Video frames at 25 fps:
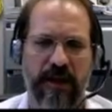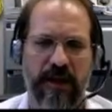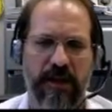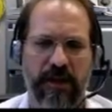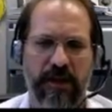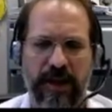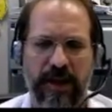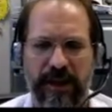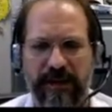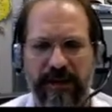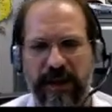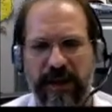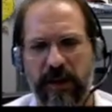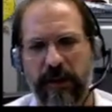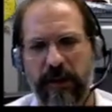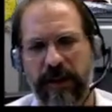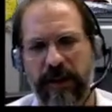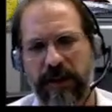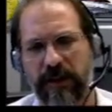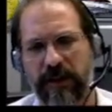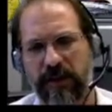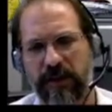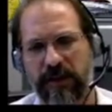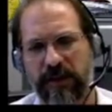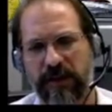So that's how we
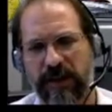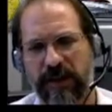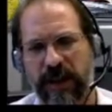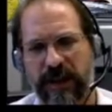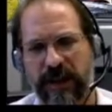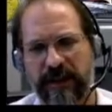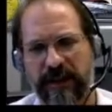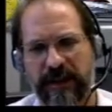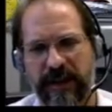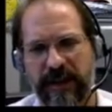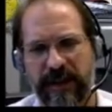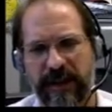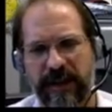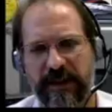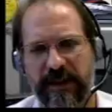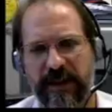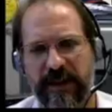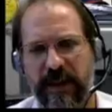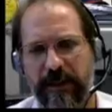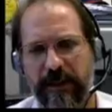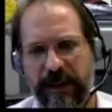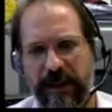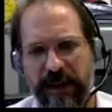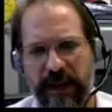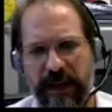can neutralize the
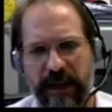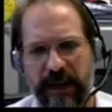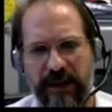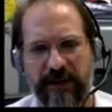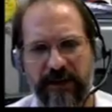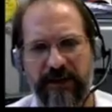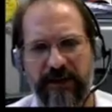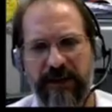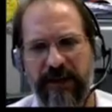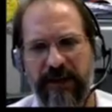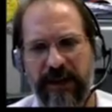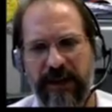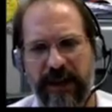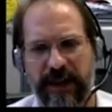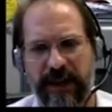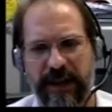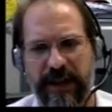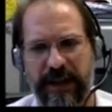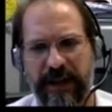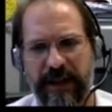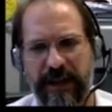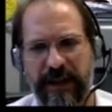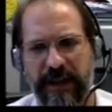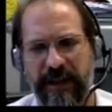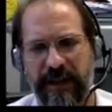incoming hydrogen
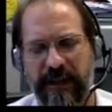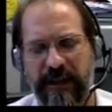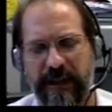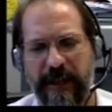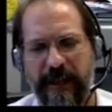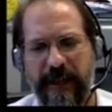ion.